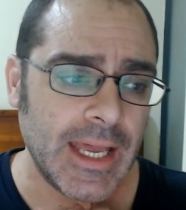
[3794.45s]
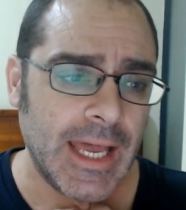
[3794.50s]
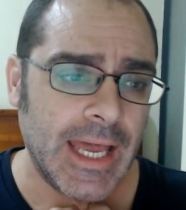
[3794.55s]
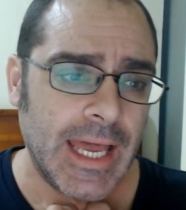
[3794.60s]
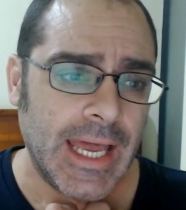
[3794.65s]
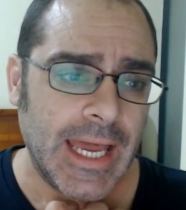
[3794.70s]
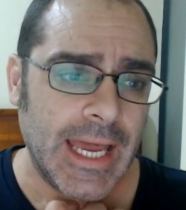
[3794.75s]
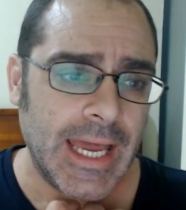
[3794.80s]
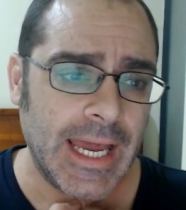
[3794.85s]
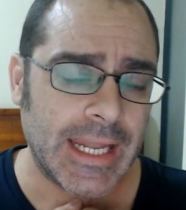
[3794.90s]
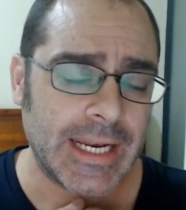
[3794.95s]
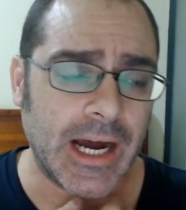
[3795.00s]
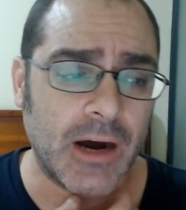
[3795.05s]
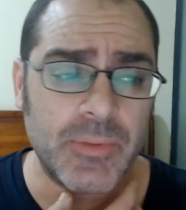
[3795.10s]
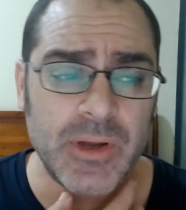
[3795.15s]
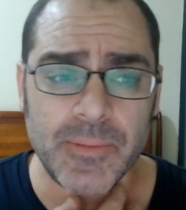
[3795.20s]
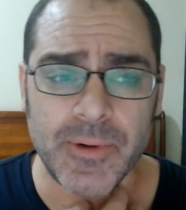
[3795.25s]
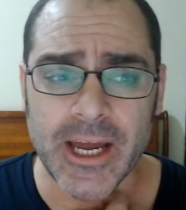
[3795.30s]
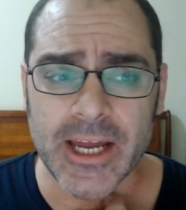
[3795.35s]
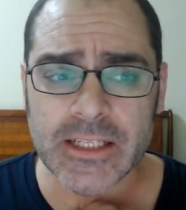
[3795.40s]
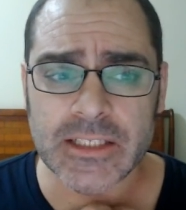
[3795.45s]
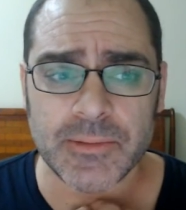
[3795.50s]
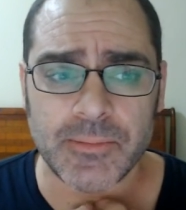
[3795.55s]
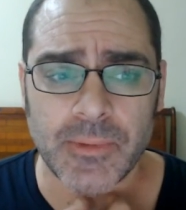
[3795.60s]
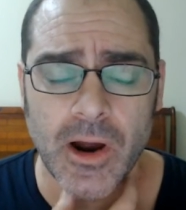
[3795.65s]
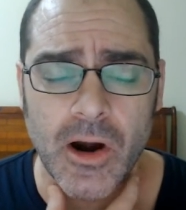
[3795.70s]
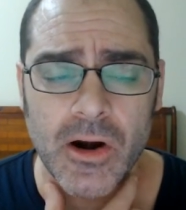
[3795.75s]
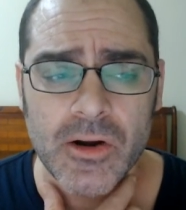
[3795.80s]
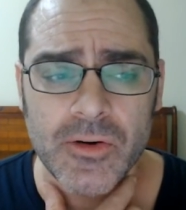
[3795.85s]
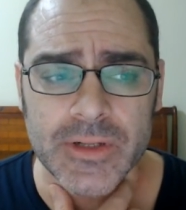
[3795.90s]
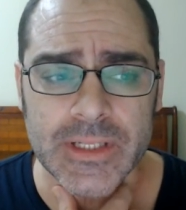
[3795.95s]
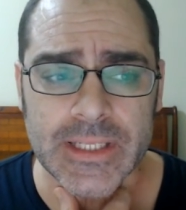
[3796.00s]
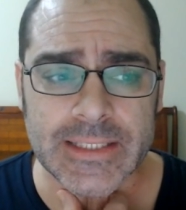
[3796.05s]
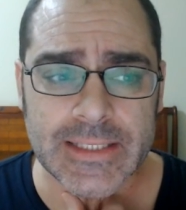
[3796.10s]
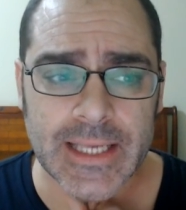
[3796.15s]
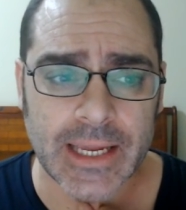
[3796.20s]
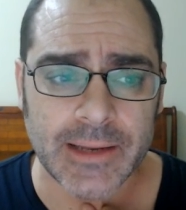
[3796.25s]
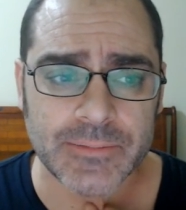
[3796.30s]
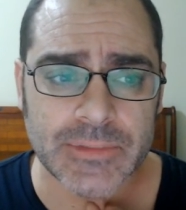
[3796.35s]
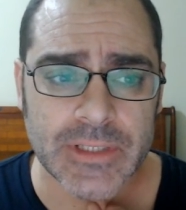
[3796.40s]
And I'll be back tomorrow at the
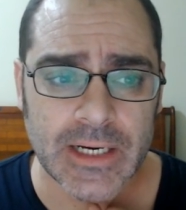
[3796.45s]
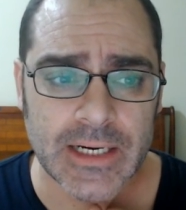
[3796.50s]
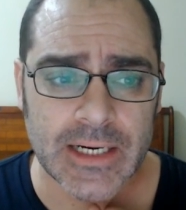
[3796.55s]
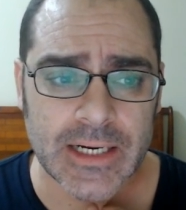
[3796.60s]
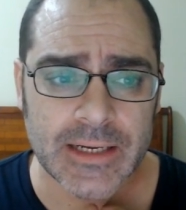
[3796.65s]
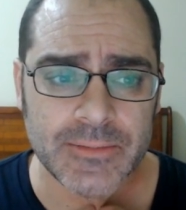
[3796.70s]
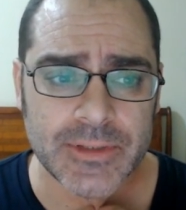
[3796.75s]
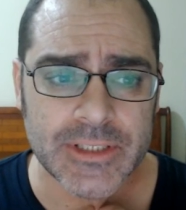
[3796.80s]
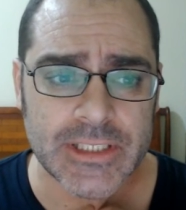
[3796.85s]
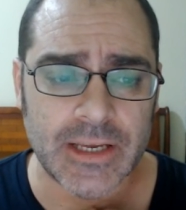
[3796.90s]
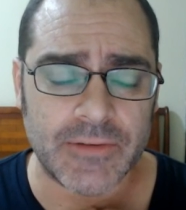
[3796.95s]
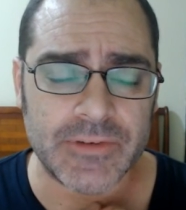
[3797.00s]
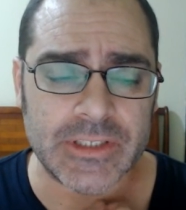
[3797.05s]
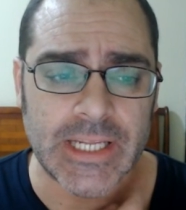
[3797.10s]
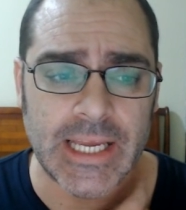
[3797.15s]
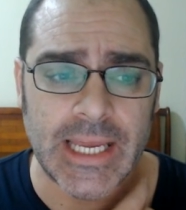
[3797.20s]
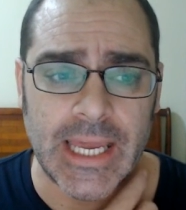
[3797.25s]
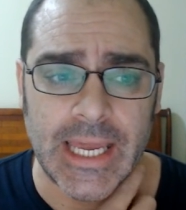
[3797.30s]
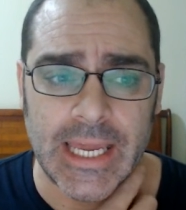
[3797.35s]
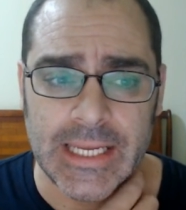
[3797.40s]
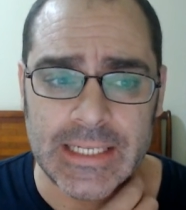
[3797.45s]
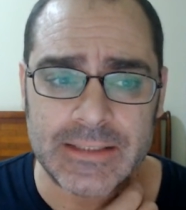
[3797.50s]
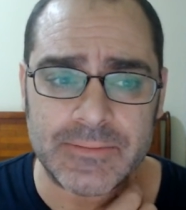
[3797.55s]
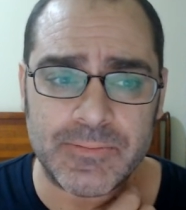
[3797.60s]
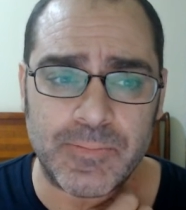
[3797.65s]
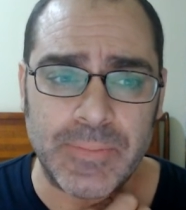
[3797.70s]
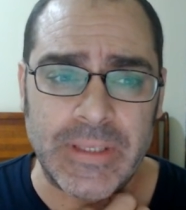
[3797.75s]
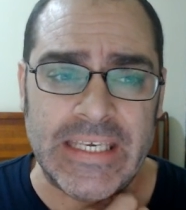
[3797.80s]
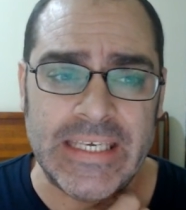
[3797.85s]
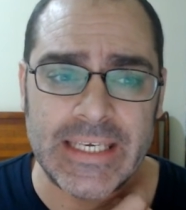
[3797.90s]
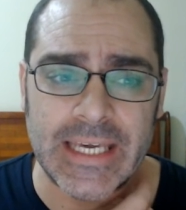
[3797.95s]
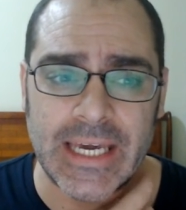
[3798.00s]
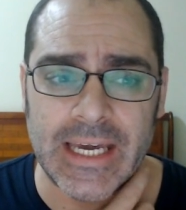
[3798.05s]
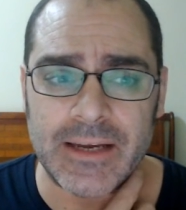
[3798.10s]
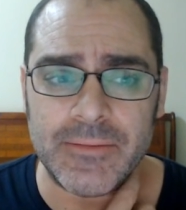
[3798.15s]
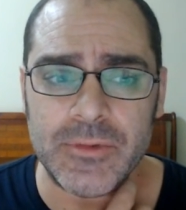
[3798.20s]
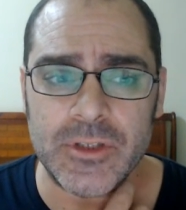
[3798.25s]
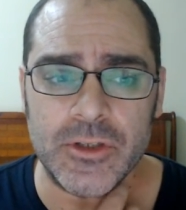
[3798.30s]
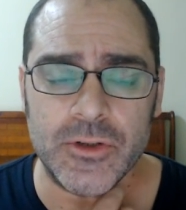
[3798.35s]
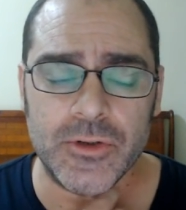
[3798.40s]
same time, 7 to 8
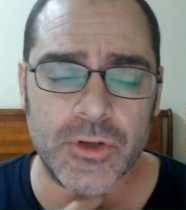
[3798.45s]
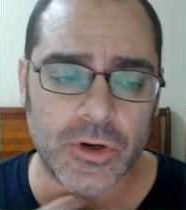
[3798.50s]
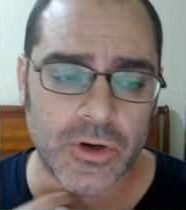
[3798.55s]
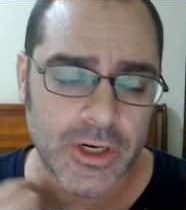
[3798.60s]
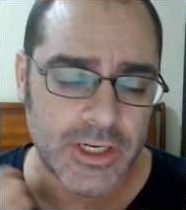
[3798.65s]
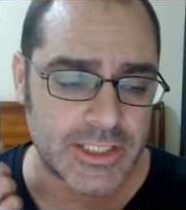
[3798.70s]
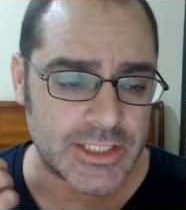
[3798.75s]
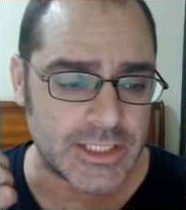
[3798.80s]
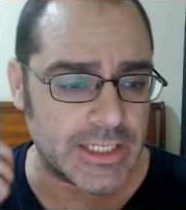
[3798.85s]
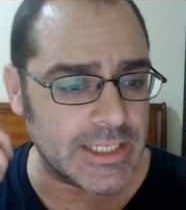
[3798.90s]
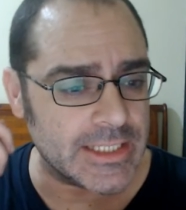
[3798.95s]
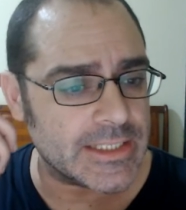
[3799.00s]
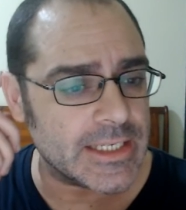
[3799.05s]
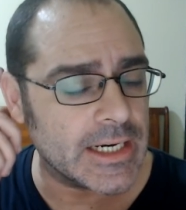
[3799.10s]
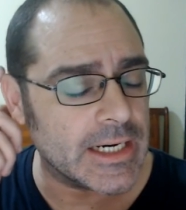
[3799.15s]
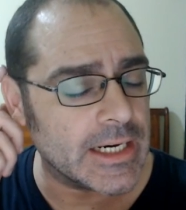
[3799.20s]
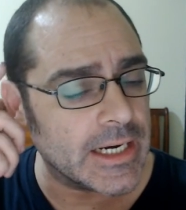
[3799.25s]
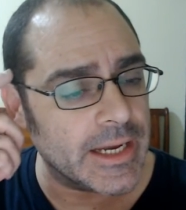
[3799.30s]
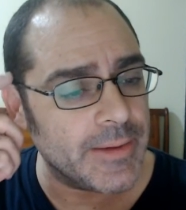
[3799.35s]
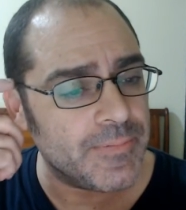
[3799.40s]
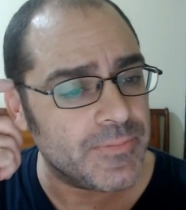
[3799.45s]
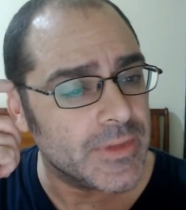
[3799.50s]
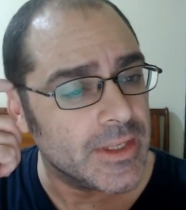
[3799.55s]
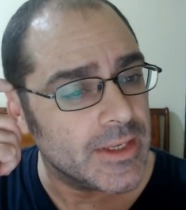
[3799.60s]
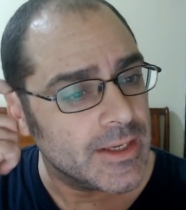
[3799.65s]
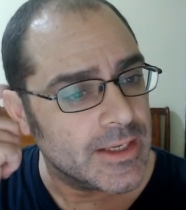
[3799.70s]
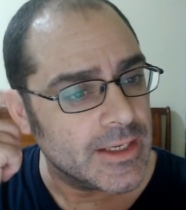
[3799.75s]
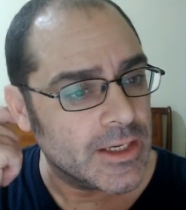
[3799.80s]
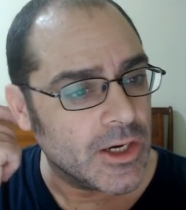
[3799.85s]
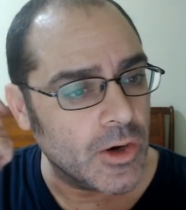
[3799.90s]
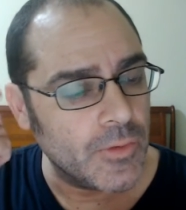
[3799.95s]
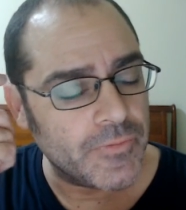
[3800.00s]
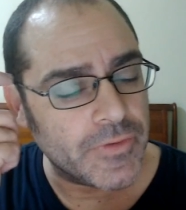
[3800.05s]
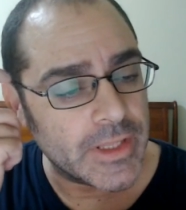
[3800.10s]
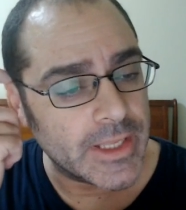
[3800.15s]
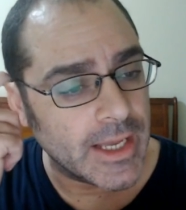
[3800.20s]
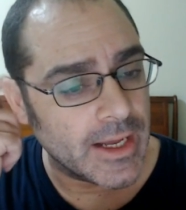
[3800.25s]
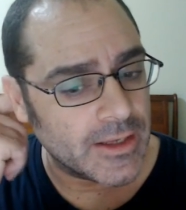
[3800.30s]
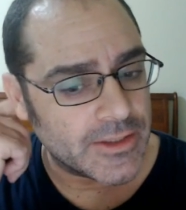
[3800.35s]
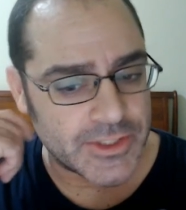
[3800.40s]
p.m. New York City time.
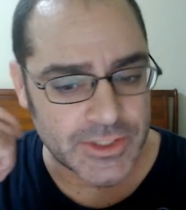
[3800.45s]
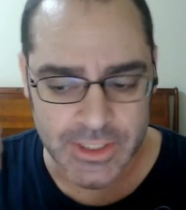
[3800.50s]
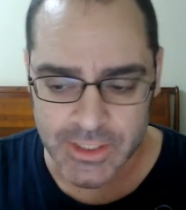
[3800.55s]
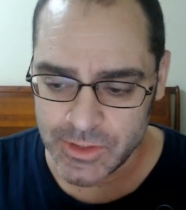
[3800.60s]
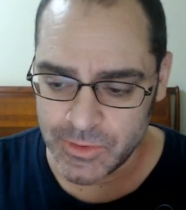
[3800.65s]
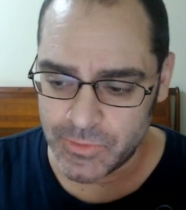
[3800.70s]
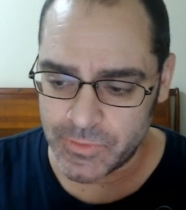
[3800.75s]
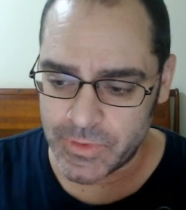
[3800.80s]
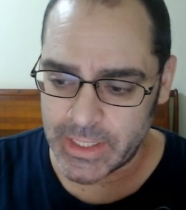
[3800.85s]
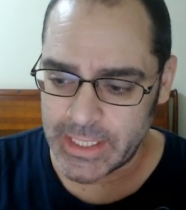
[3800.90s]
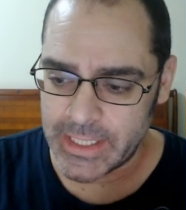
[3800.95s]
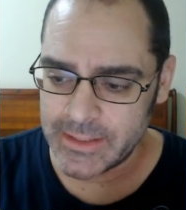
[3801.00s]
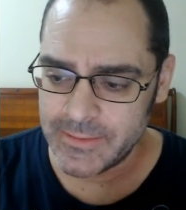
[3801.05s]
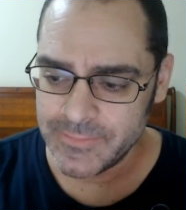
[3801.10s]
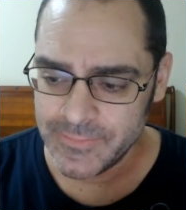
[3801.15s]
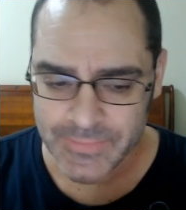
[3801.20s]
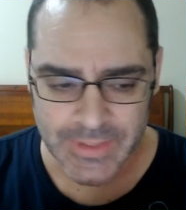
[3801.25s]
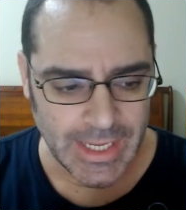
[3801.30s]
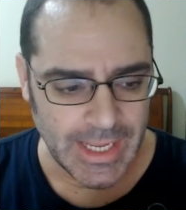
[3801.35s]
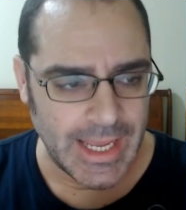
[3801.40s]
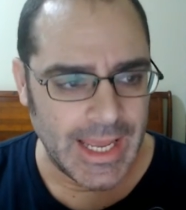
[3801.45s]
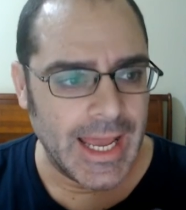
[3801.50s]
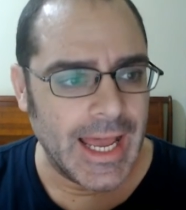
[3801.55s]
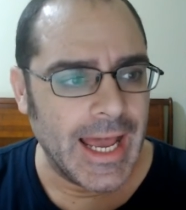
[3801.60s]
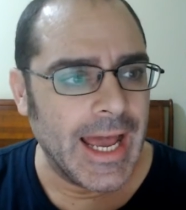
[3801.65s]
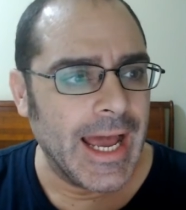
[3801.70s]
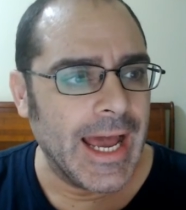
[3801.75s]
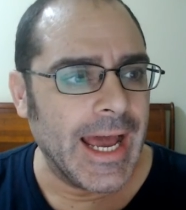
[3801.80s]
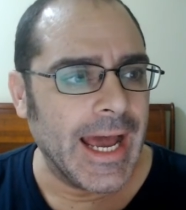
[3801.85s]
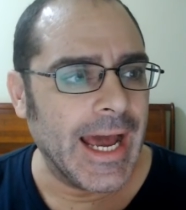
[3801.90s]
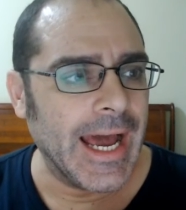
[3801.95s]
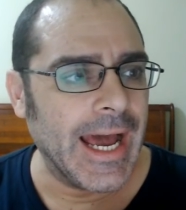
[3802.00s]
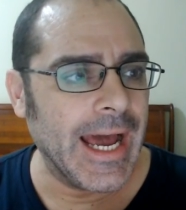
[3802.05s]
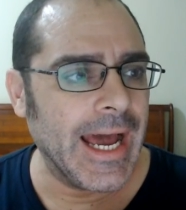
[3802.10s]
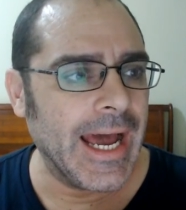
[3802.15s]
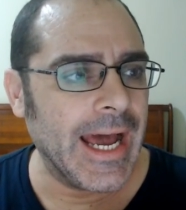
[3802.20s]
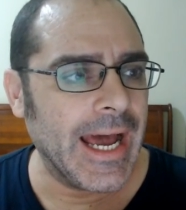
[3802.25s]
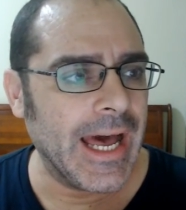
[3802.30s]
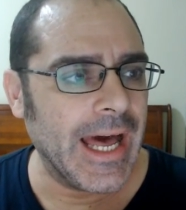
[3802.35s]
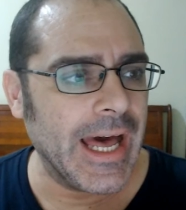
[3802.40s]
Hopefully I'll see you then.
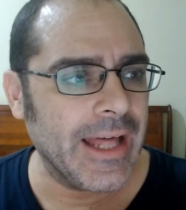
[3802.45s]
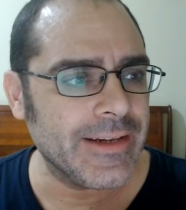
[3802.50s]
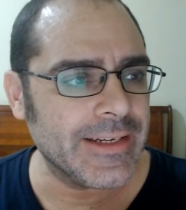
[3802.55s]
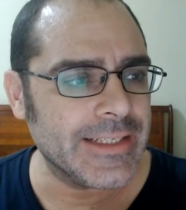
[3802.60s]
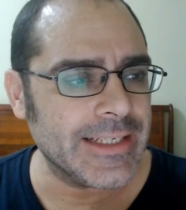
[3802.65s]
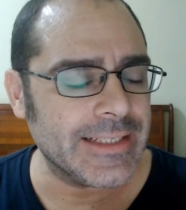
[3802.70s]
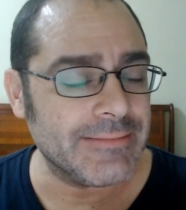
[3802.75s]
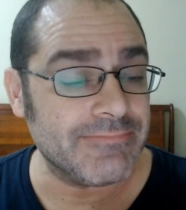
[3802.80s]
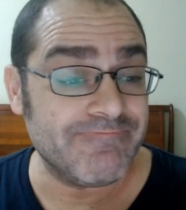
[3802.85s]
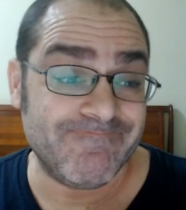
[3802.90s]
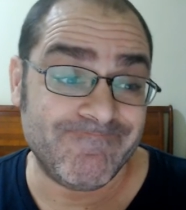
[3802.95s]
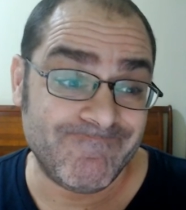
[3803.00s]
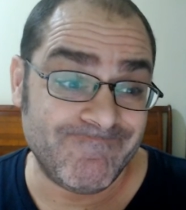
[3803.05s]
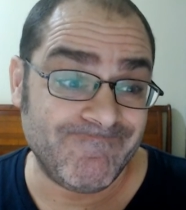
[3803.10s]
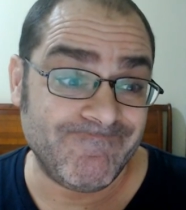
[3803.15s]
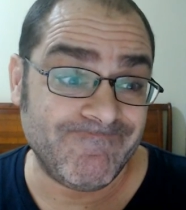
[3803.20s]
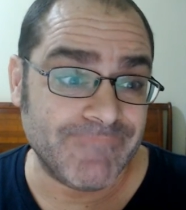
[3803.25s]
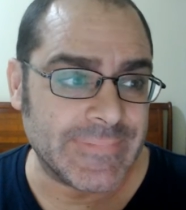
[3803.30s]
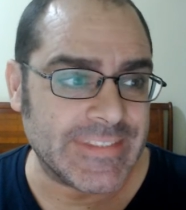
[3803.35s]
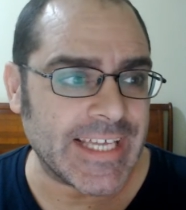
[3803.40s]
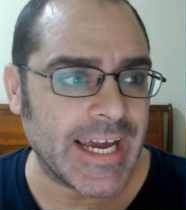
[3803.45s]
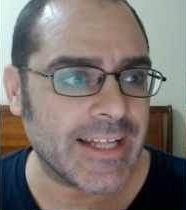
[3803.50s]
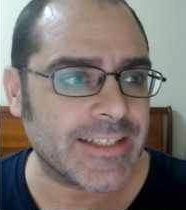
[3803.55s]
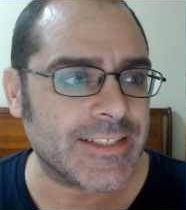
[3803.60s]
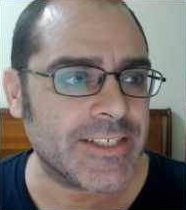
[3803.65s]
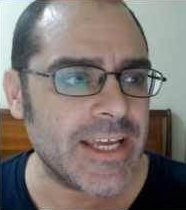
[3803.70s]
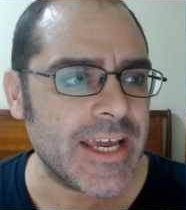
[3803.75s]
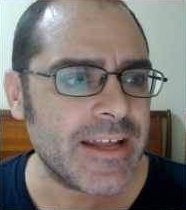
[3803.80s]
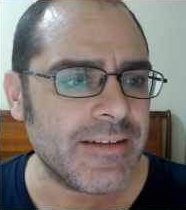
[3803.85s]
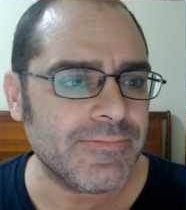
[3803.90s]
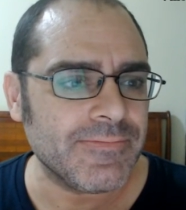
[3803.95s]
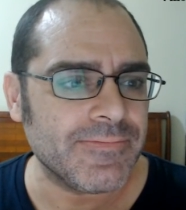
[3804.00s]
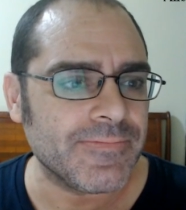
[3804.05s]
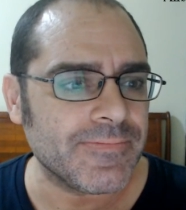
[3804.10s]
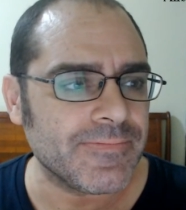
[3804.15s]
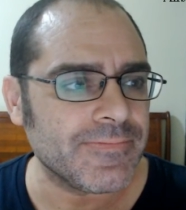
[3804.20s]
And that's it.